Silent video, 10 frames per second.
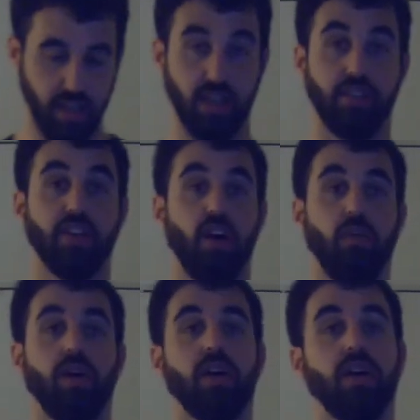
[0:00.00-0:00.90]
So,
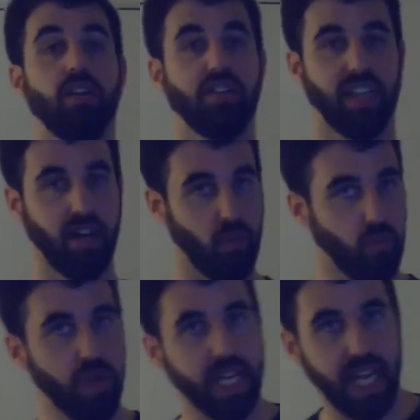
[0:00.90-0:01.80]
to kind of
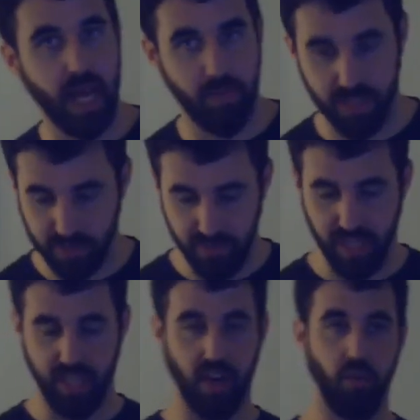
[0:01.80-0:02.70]
recap this
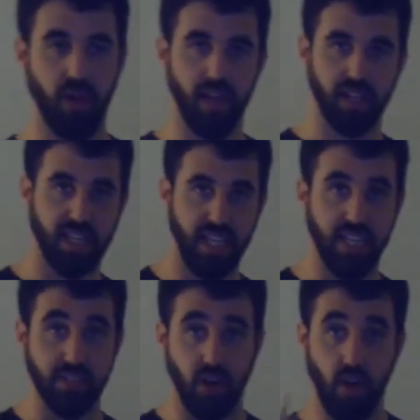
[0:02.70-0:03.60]
video,
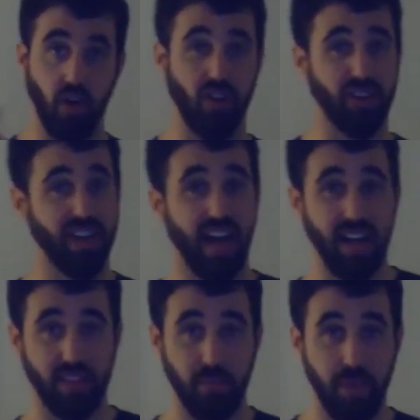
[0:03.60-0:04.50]
keys are
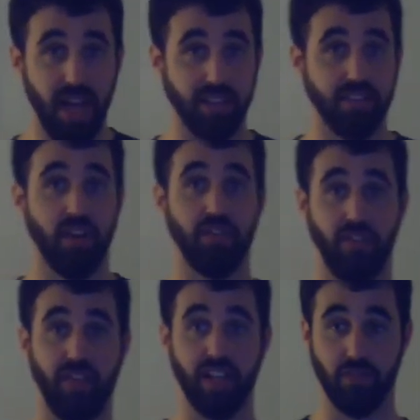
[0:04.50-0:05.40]
not the best
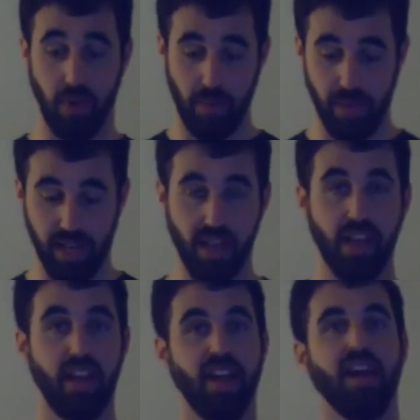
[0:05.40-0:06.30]
self-defense weapon,
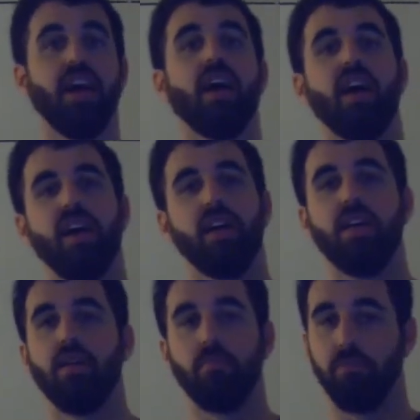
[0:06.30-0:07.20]

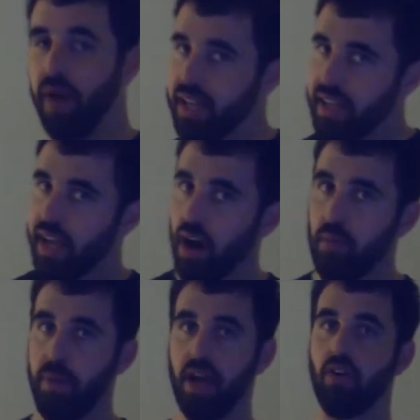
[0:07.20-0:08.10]
but they are
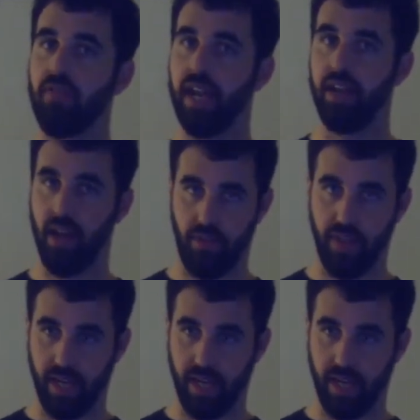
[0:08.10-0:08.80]
better than nothing.